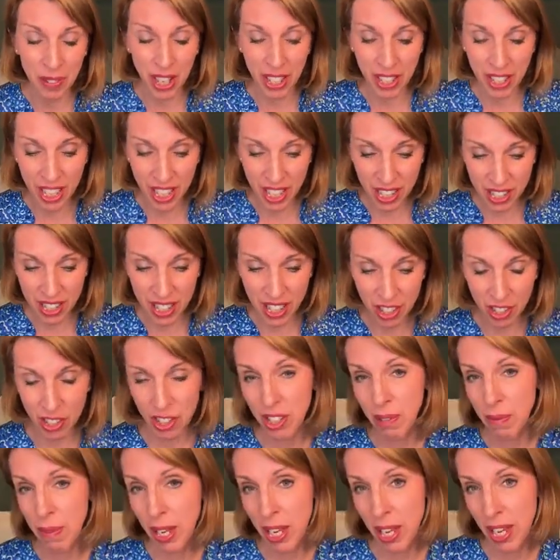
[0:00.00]
And he
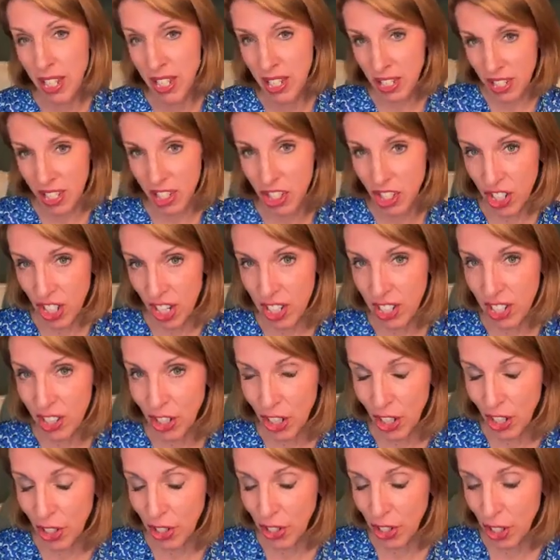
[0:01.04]
teaches me, he does
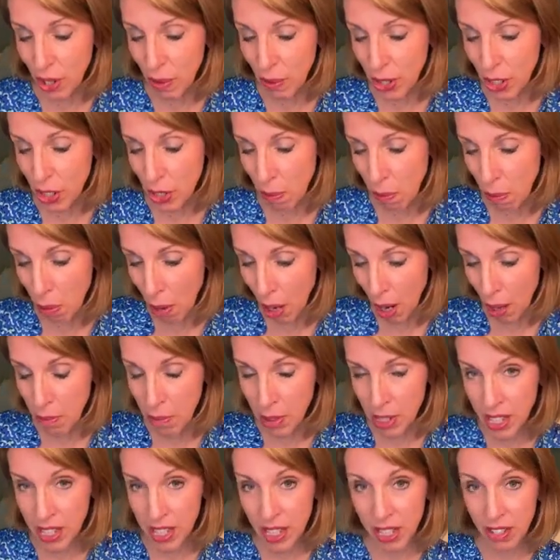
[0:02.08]
Ashtanga yoga, we do
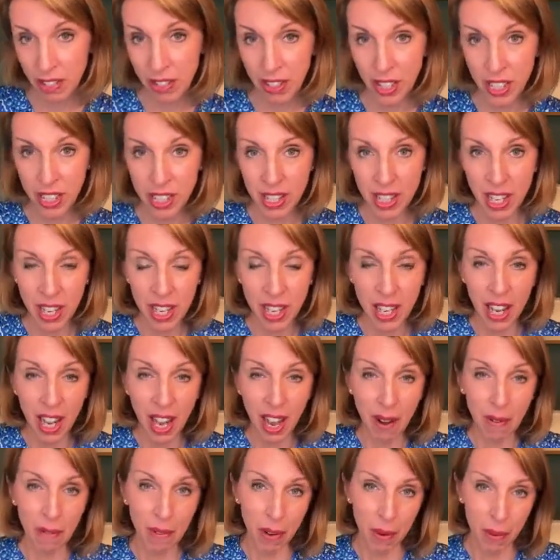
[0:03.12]
primary series
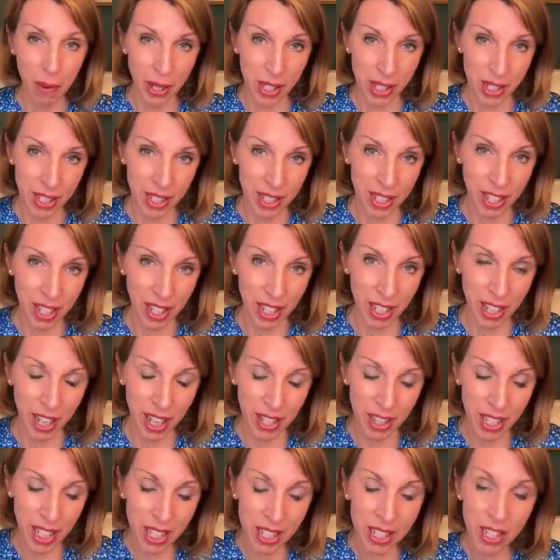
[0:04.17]
every Wednesday,
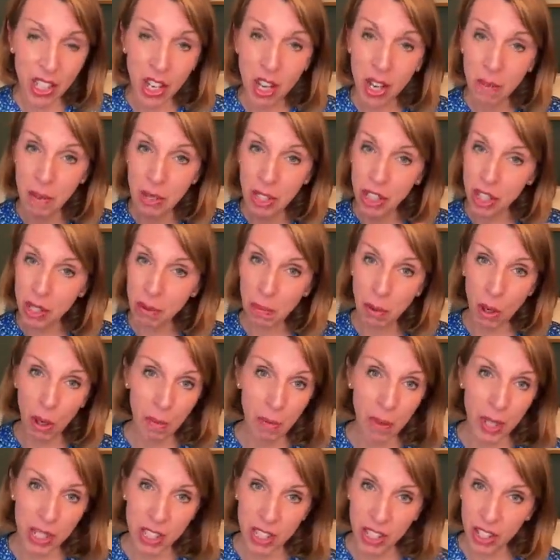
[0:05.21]
and that's time I just
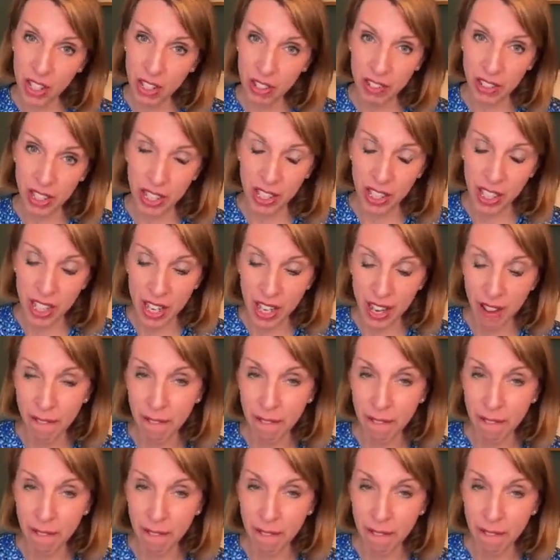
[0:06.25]
block my diary.